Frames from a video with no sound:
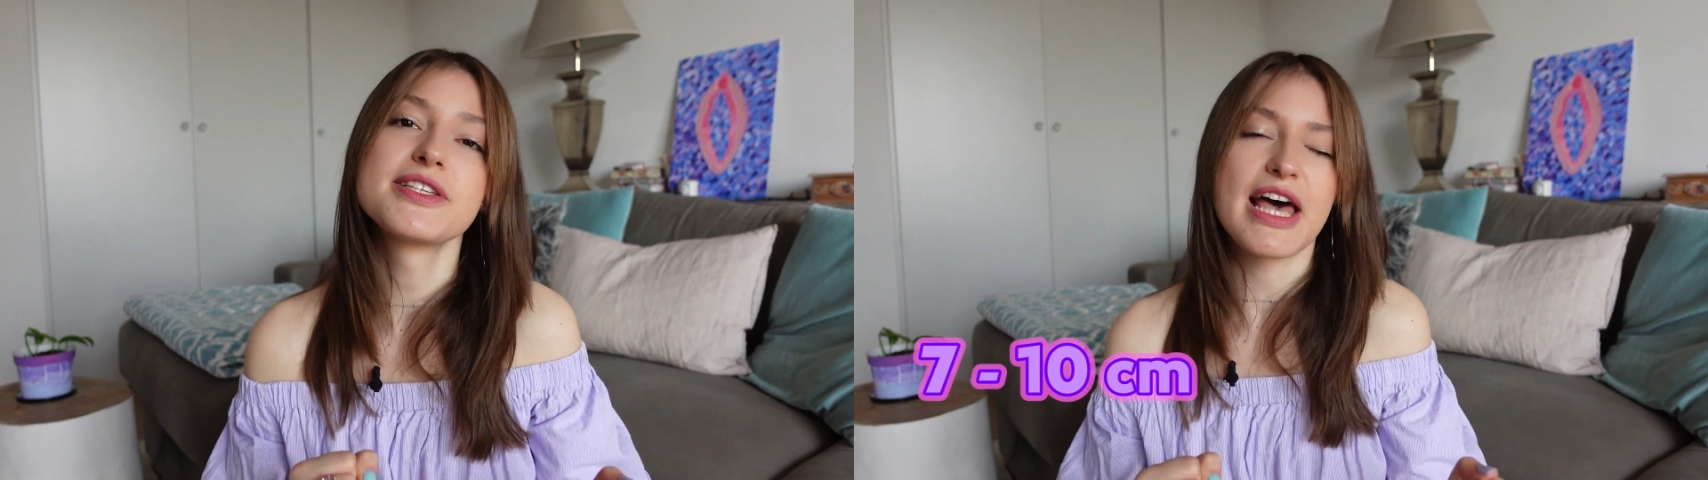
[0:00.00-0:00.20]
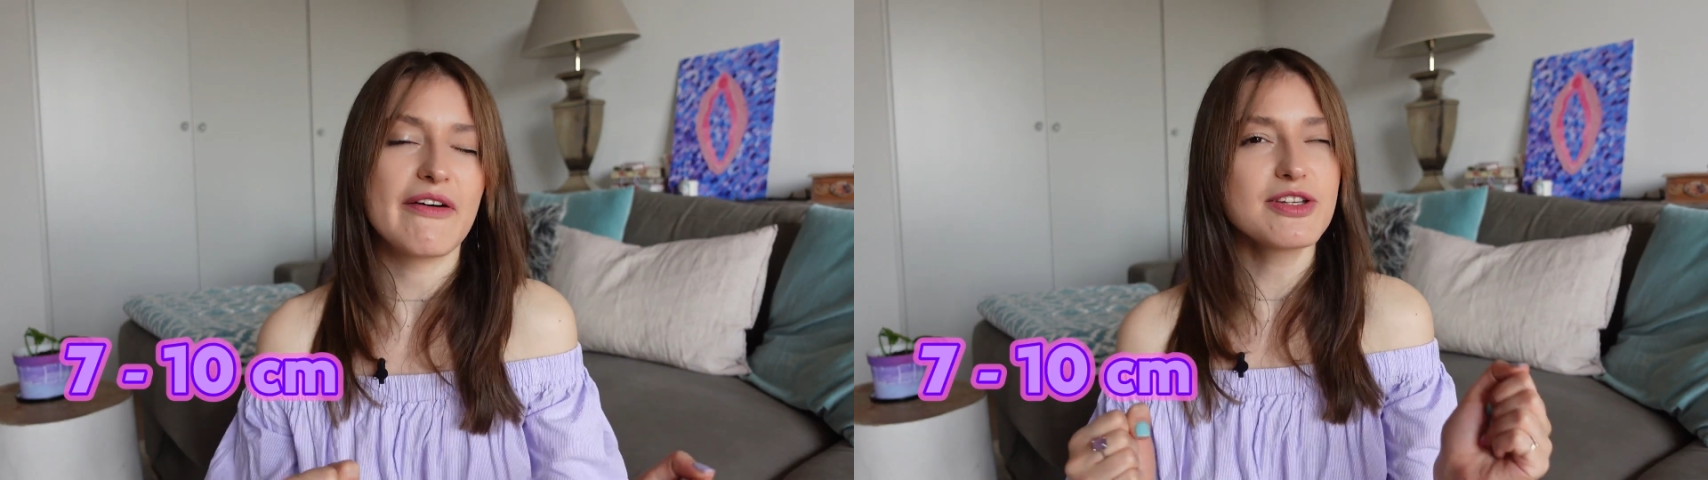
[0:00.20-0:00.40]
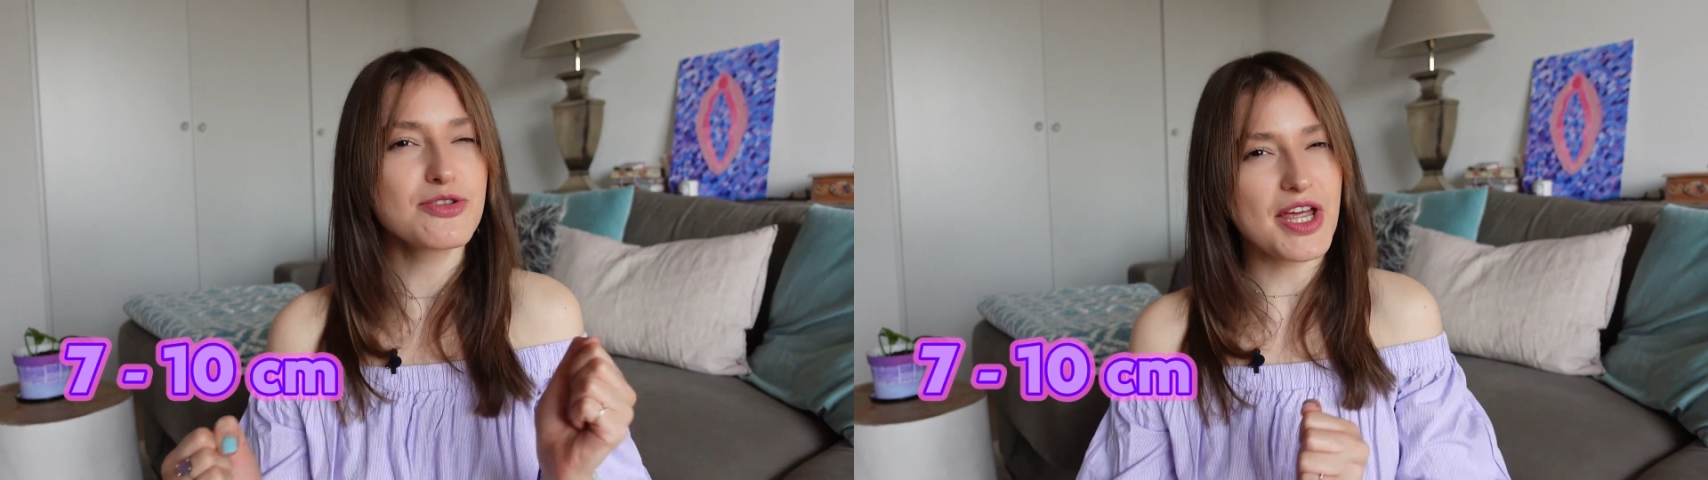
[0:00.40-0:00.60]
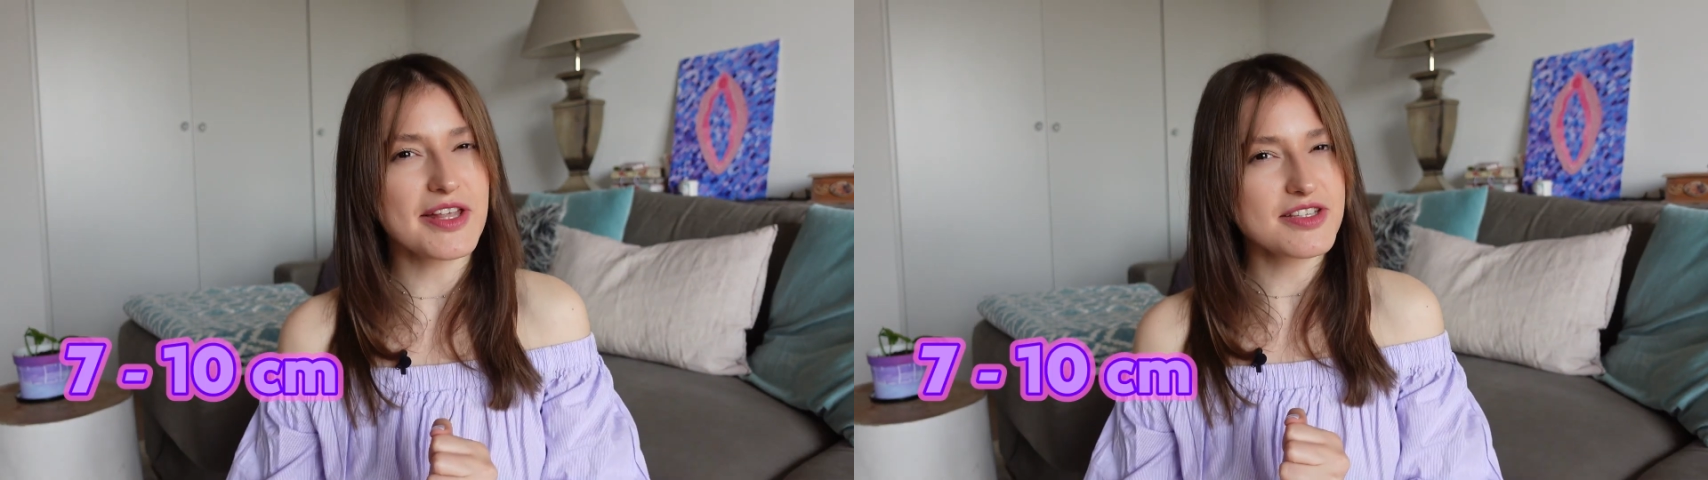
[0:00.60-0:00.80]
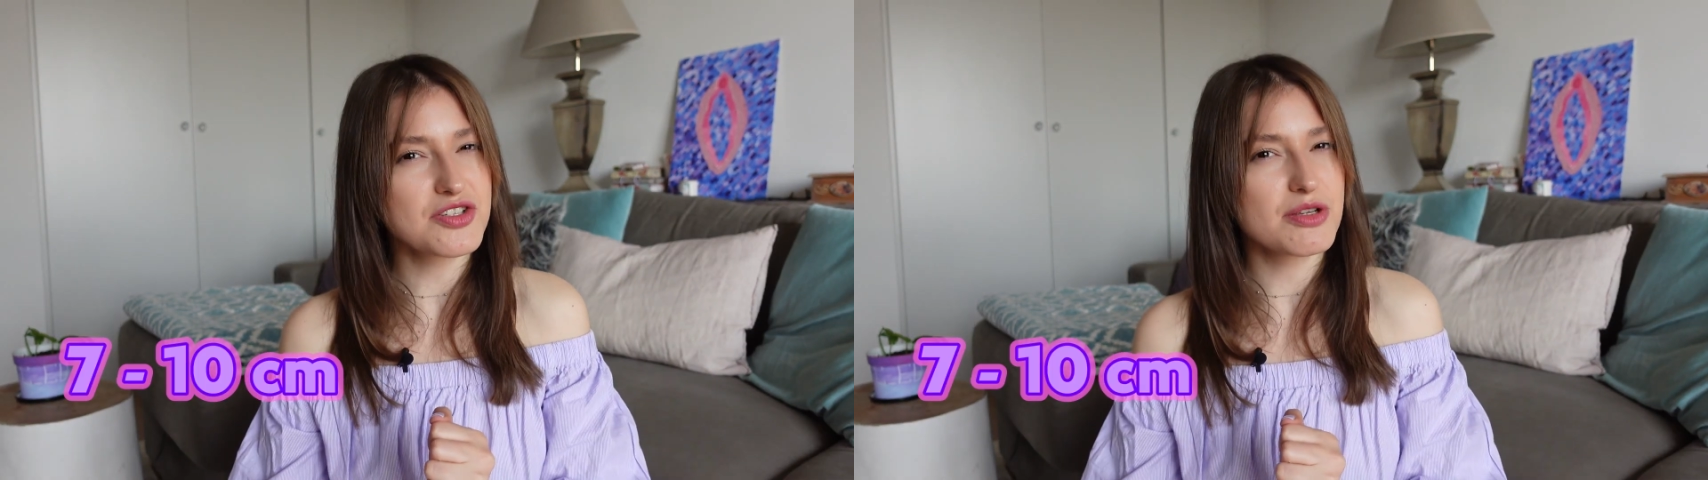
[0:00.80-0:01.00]
7 to
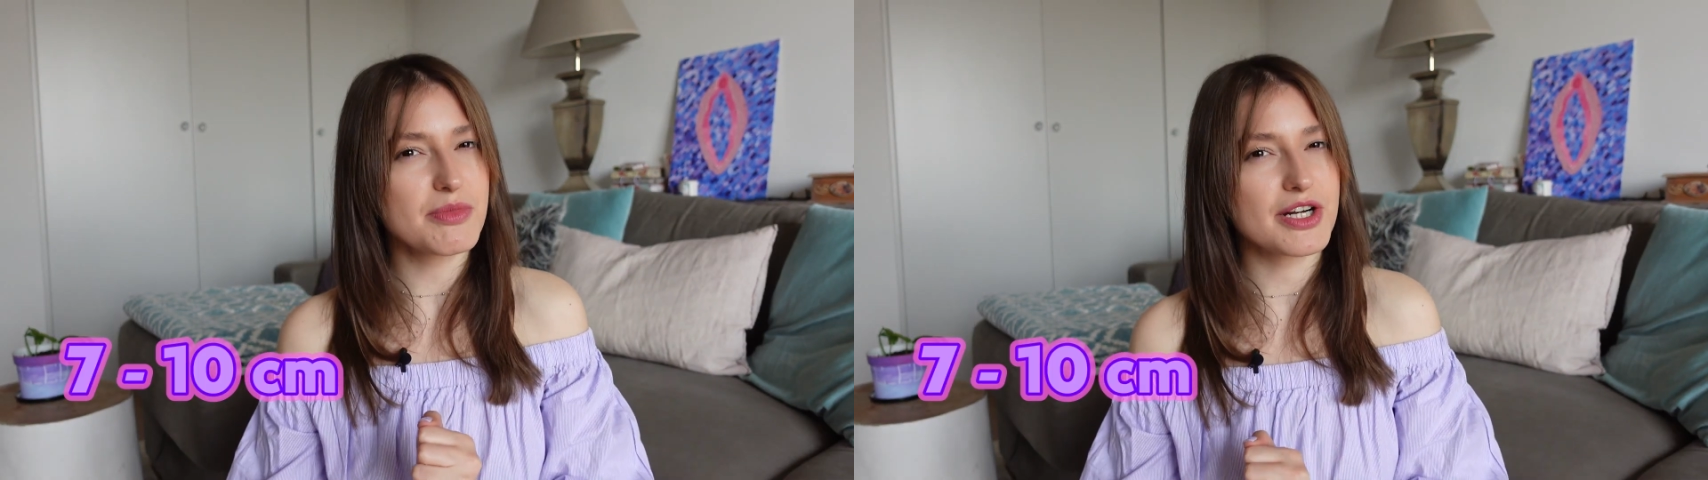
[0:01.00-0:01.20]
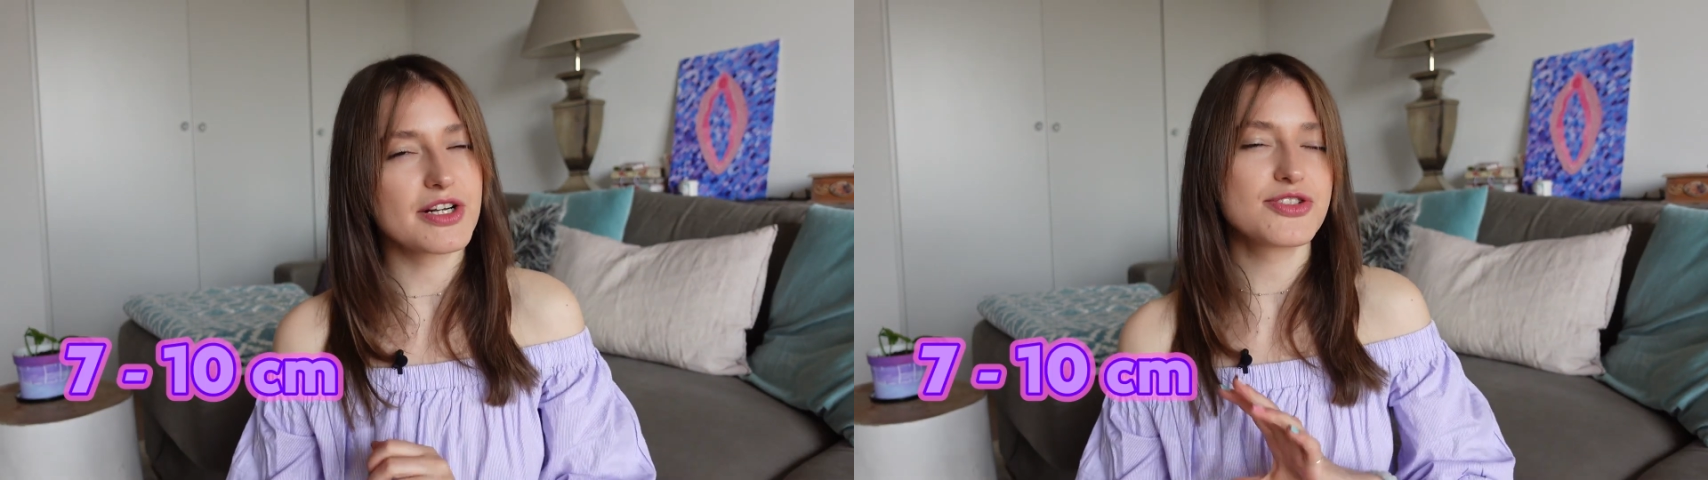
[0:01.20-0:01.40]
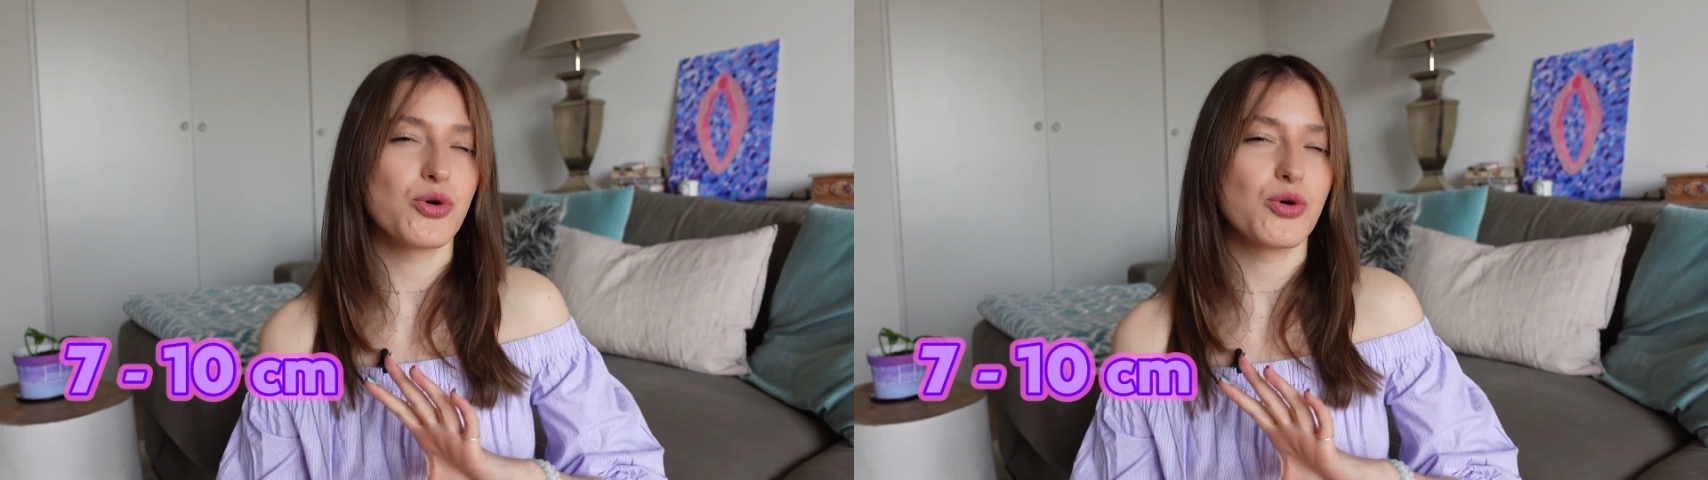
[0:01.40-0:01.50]
10 centimeters